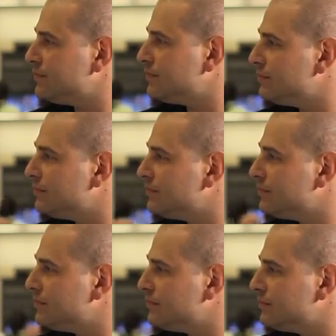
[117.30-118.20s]

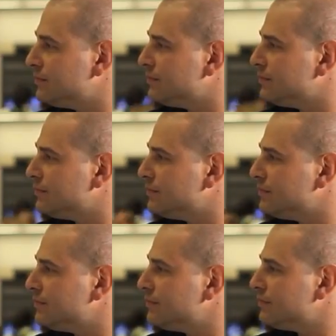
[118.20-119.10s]

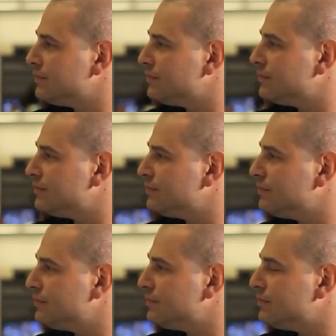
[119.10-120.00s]

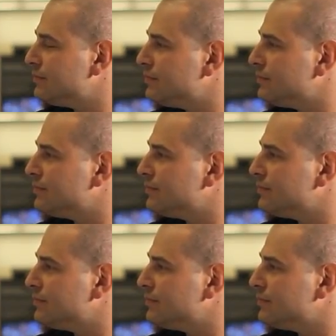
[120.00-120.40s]
This person isn't speaking.